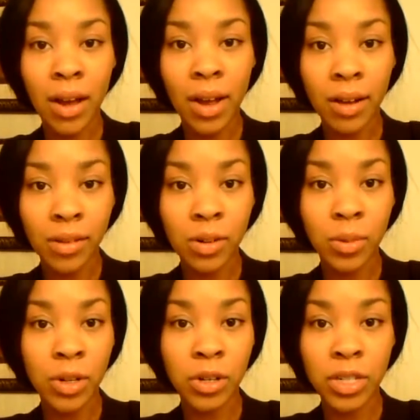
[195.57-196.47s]
However,
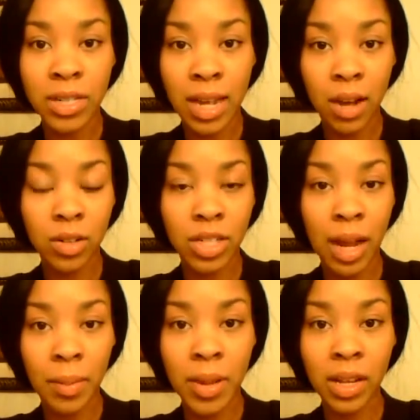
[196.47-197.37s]
when you're just out
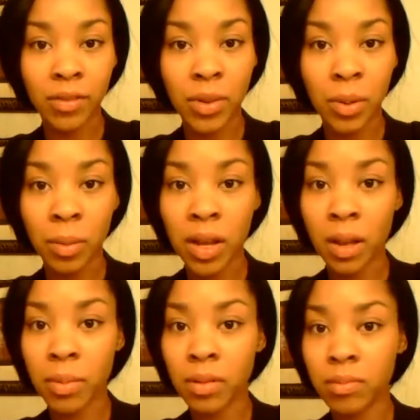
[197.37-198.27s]
shopping, if you want to
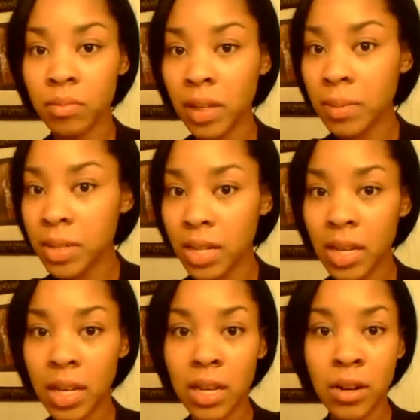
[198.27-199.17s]
pick up a
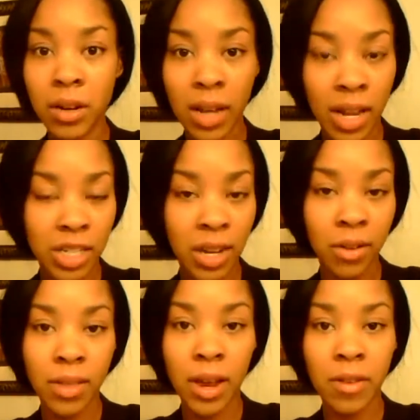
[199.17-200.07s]
lipstick here, an
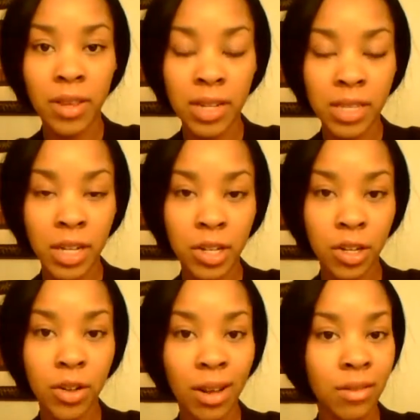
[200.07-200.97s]
eyeshadow there, the next thing you know,
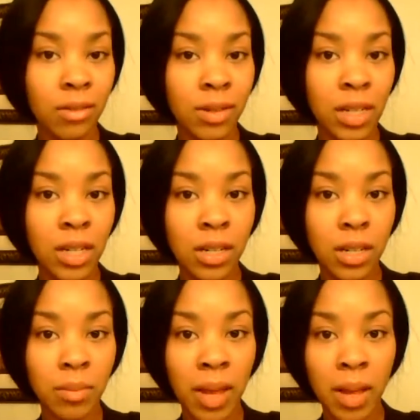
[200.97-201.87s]
you have a really
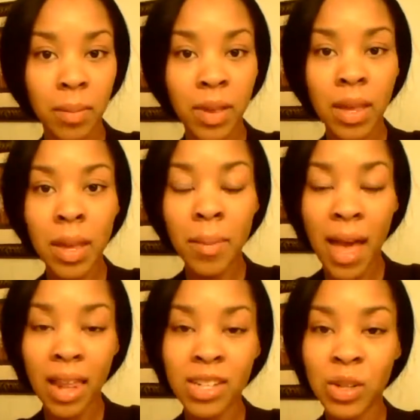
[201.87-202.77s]
good makeup
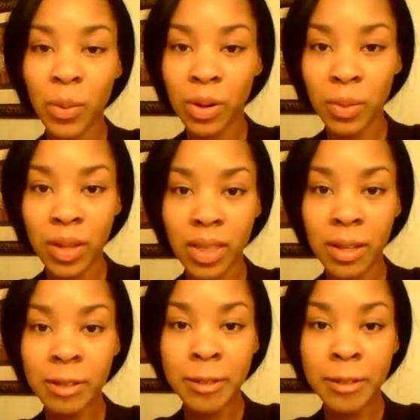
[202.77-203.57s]
palette to work with.